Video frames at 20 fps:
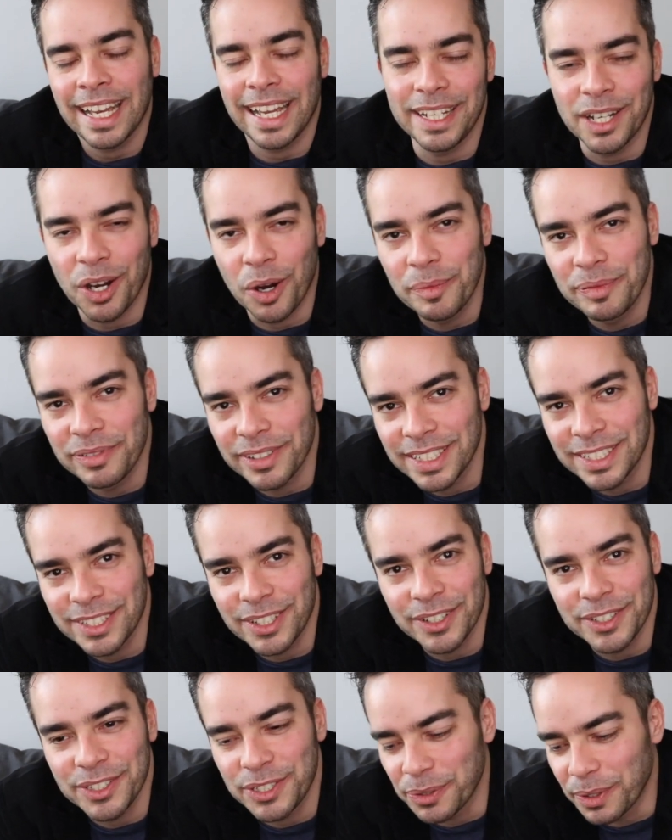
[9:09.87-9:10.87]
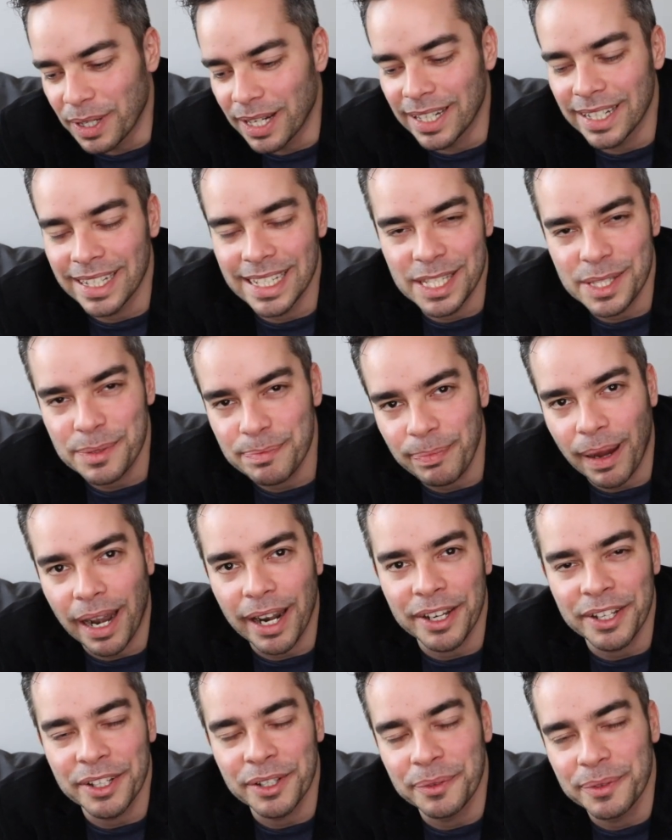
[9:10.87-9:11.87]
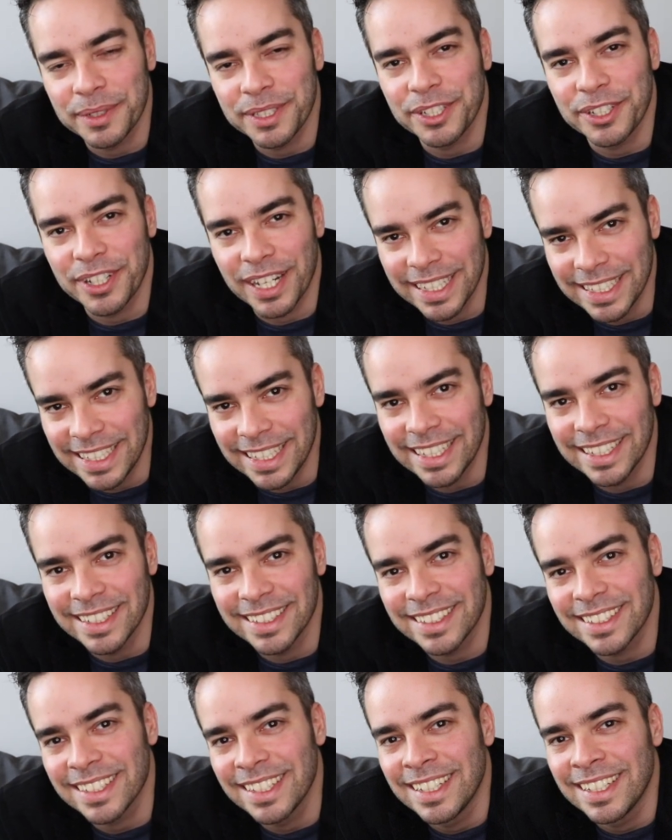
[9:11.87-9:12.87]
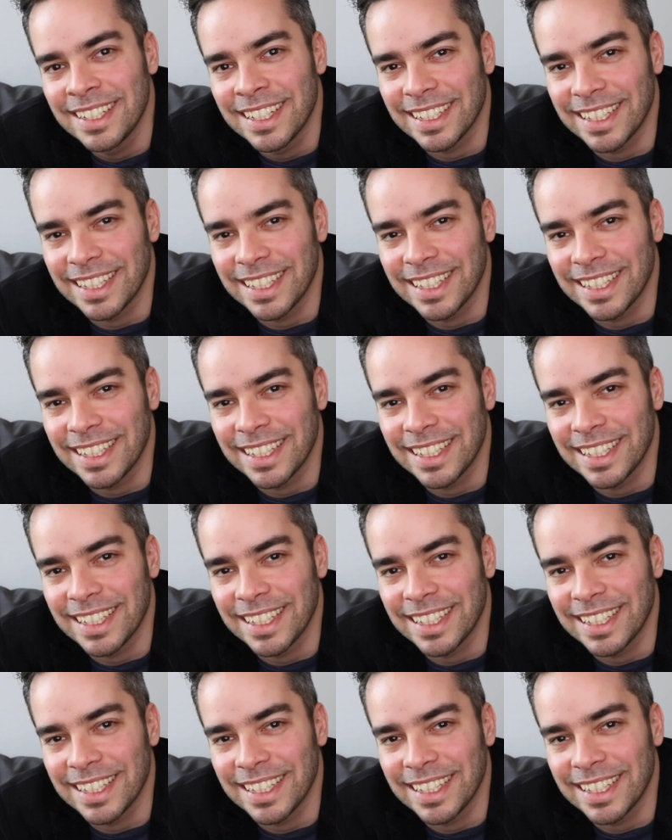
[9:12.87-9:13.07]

and hopefully it's going to uh, inspire you with your ideas,